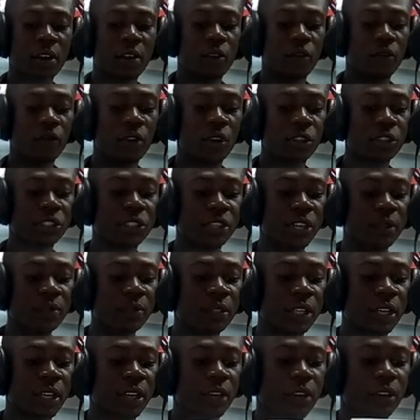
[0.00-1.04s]

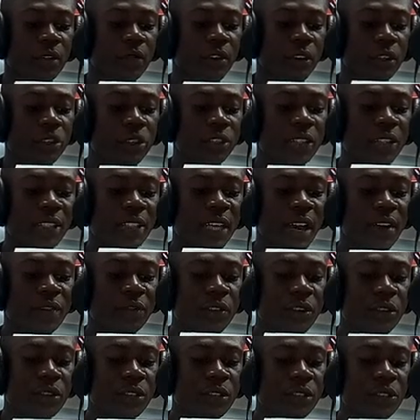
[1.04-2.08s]
workshops for
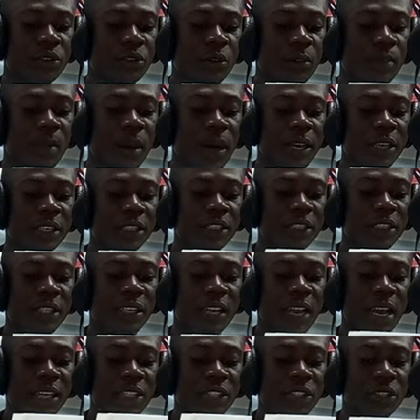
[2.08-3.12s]
staffers to manage the
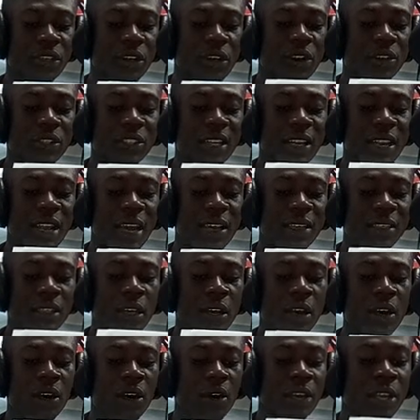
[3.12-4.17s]
national hotline
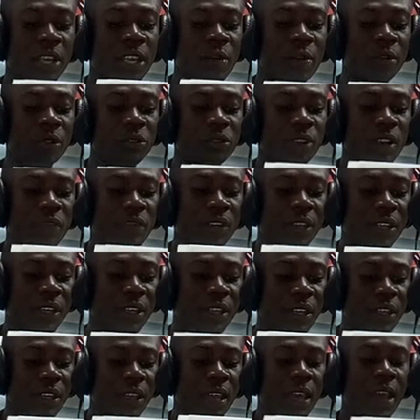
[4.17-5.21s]
on human
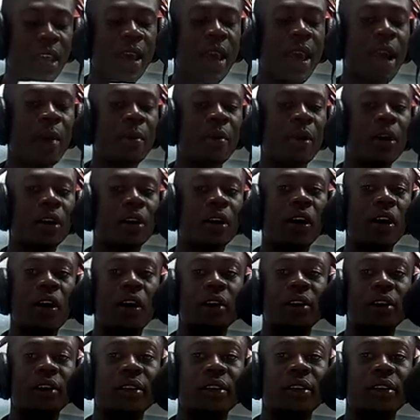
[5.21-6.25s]
trafficking, among
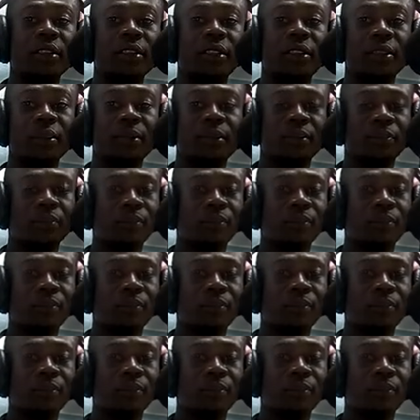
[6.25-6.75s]
others.